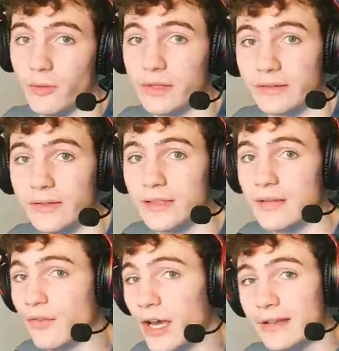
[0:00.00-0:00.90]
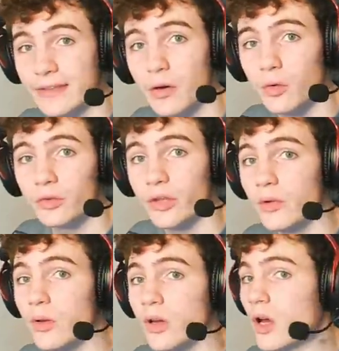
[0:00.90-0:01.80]
is. If I had that
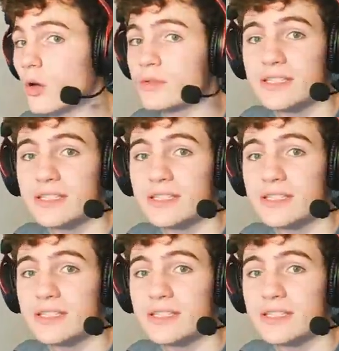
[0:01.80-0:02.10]
auto, I was